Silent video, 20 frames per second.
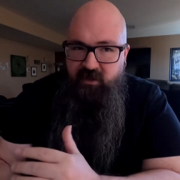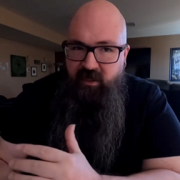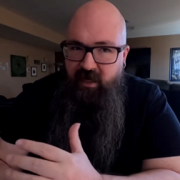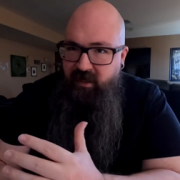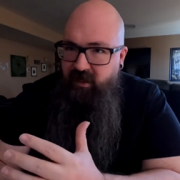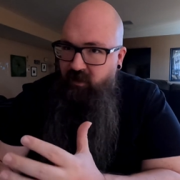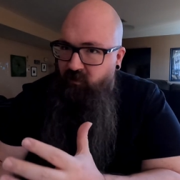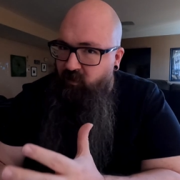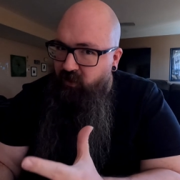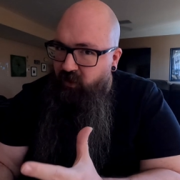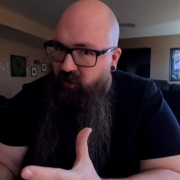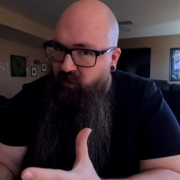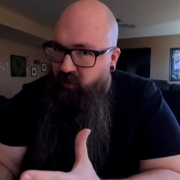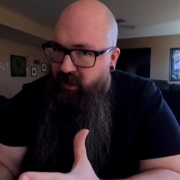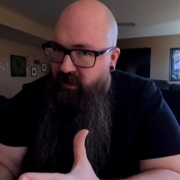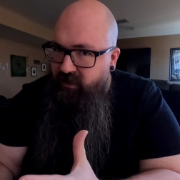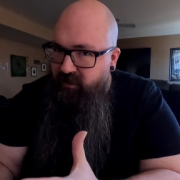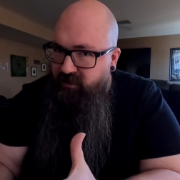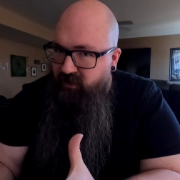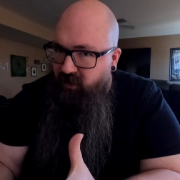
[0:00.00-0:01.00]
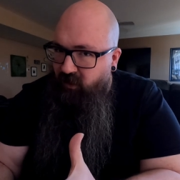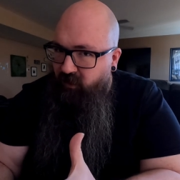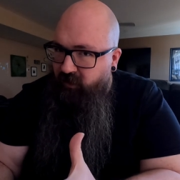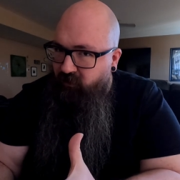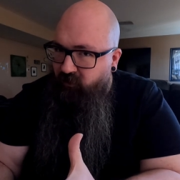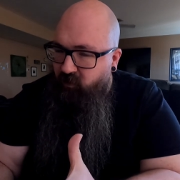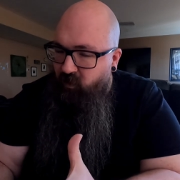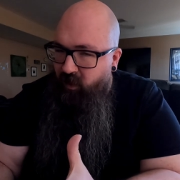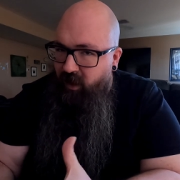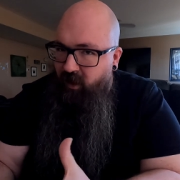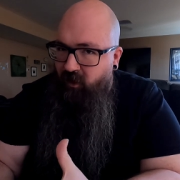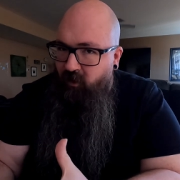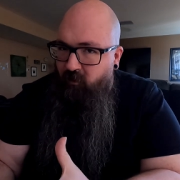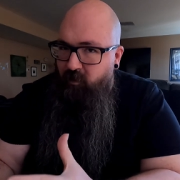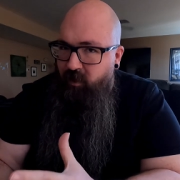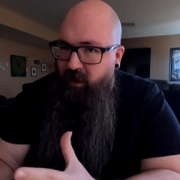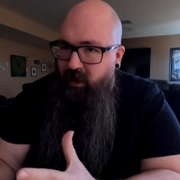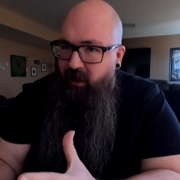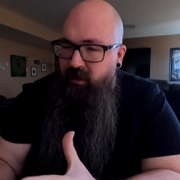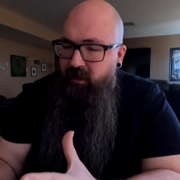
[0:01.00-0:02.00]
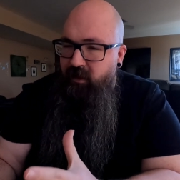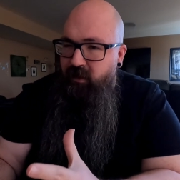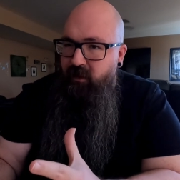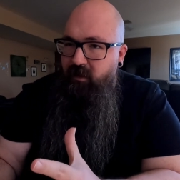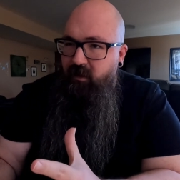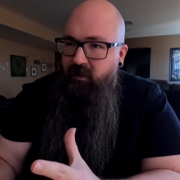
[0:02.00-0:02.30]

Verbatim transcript: Take it with a grain of salt as well, but